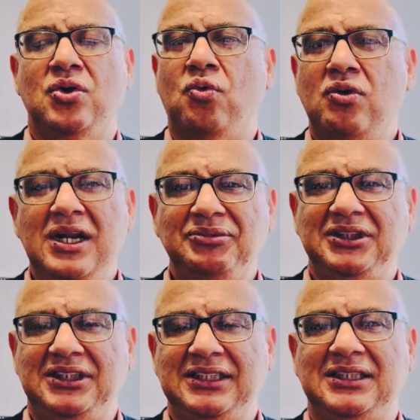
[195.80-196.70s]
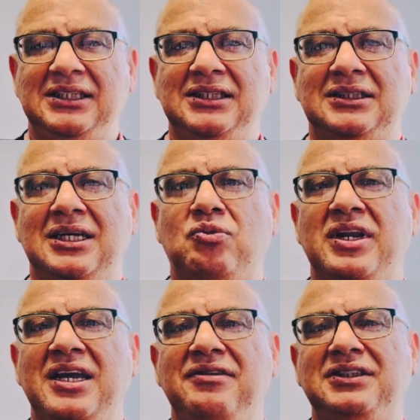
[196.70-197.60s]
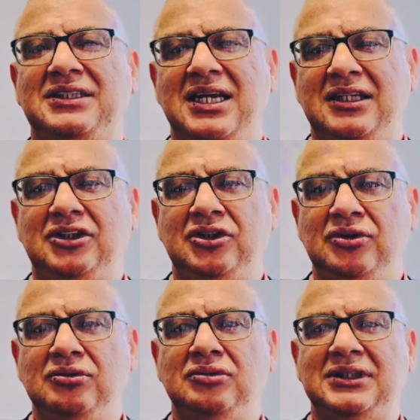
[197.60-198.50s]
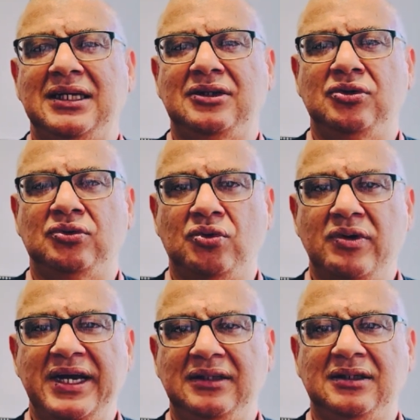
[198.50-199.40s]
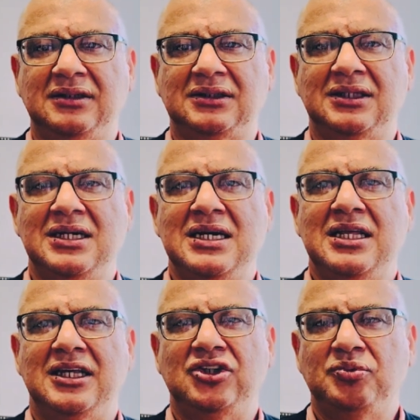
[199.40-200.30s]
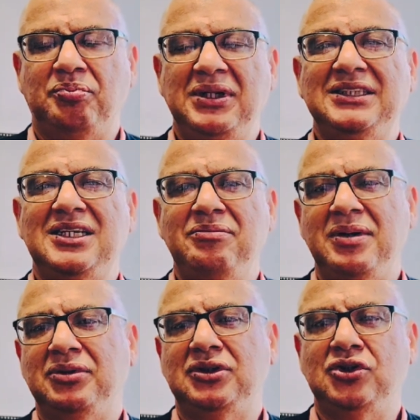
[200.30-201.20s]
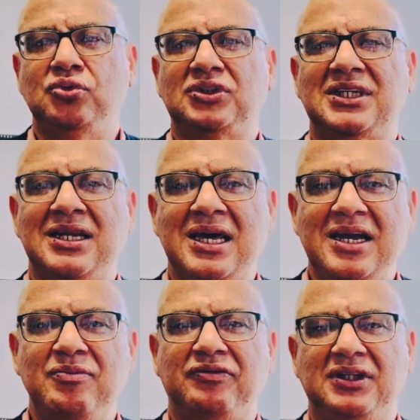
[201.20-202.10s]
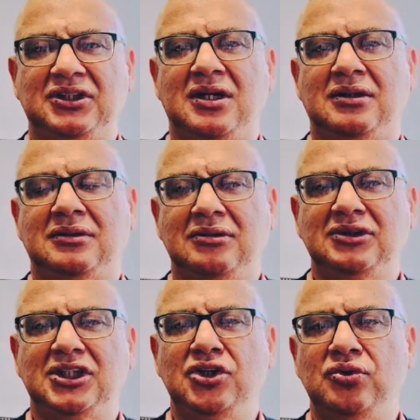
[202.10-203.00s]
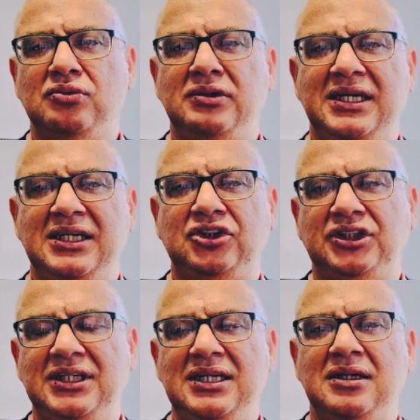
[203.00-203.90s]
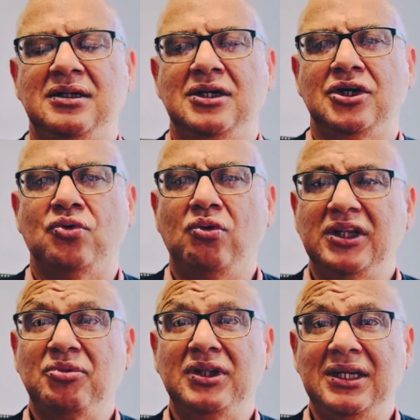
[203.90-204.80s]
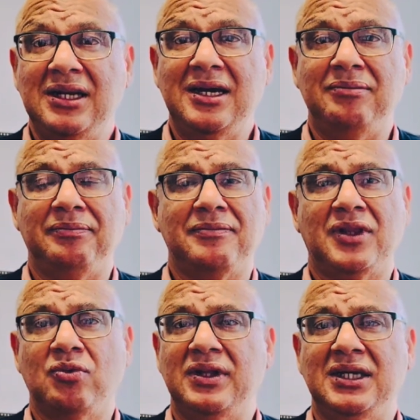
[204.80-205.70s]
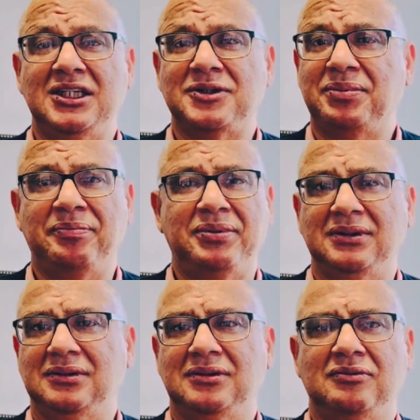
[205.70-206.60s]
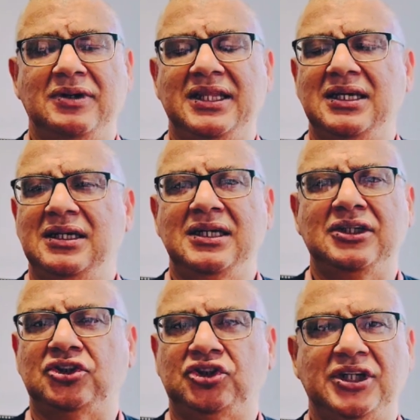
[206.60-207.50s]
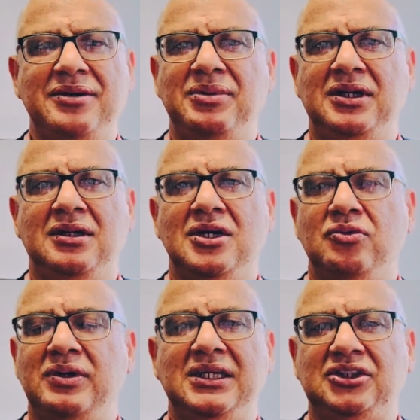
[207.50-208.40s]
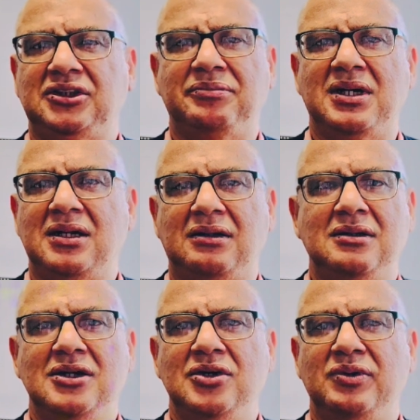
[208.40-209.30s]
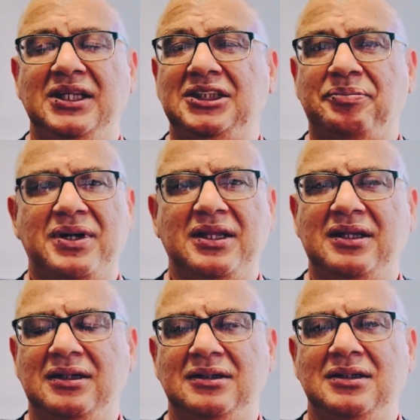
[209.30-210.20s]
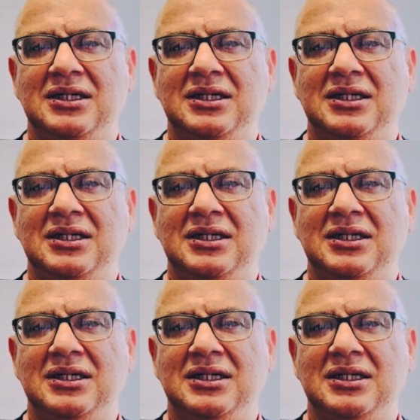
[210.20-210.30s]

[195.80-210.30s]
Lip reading: All I'm suggesting is that whatever strategy you use at your door entrance, that you please remember to use the name of the child. Don't say you, he, she. Call them on their name, whether it's Pippa, whether it's Jamie, whether it's Jamal, whether it's Pratna.